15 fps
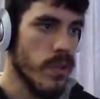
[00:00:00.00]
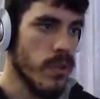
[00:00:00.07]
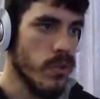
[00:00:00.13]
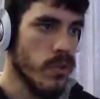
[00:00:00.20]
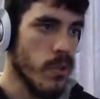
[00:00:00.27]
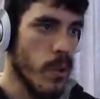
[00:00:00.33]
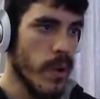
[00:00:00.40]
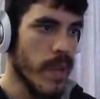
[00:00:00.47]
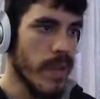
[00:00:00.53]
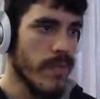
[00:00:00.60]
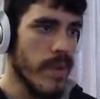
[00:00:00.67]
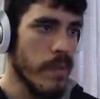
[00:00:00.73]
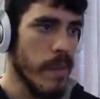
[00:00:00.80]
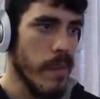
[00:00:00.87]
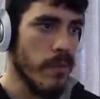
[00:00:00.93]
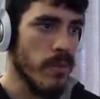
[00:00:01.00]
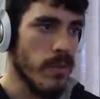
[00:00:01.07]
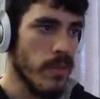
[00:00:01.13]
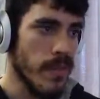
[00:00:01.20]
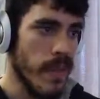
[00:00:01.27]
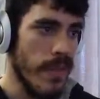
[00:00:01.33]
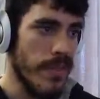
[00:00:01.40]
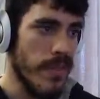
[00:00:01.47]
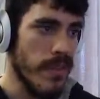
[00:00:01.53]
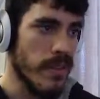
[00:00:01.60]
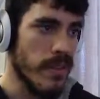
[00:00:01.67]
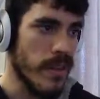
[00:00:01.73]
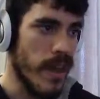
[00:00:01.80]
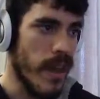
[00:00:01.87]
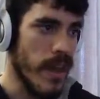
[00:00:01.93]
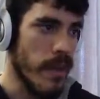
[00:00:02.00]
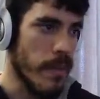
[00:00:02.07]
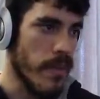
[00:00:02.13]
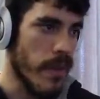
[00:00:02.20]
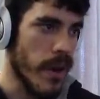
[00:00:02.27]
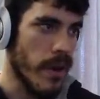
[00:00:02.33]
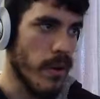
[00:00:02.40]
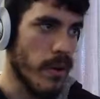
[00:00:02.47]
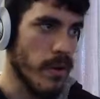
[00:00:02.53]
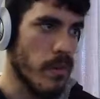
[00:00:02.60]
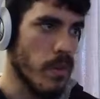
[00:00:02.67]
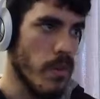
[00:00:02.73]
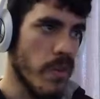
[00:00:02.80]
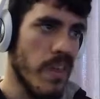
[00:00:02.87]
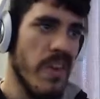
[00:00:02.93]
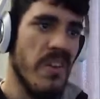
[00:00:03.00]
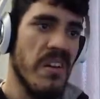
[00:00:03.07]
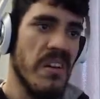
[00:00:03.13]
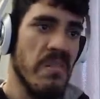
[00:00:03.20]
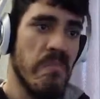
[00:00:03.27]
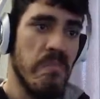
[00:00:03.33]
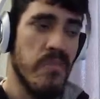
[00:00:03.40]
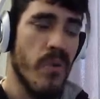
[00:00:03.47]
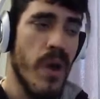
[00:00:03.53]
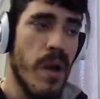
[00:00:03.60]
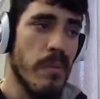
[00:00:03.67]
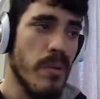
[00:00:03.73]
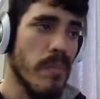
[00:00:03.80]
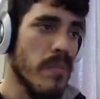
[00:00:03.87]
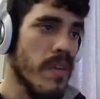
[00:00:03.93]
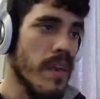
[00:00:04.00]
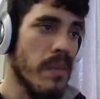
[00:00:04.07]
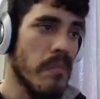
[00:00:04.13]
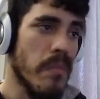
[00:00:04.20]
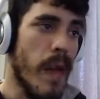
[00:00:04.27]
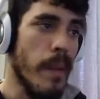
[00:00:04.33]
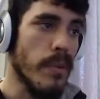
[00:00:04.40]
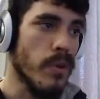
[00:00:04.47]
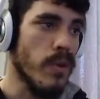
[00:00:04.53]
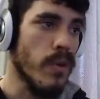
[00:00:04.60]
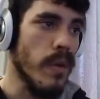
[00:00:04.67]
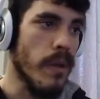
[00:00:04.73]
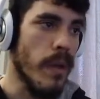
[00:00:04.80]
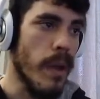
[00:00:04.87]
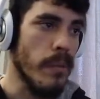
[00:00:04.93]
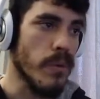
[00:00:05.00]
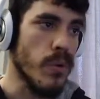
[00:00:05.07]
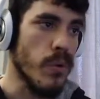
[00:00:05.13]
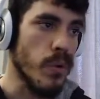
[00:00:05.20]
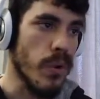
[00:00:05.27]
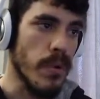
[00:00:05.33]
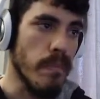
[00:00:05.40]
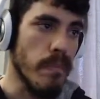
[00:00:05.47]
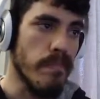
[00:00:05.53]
So if I'm able to get this guy up there without a problem, then I'm good. I'm golden.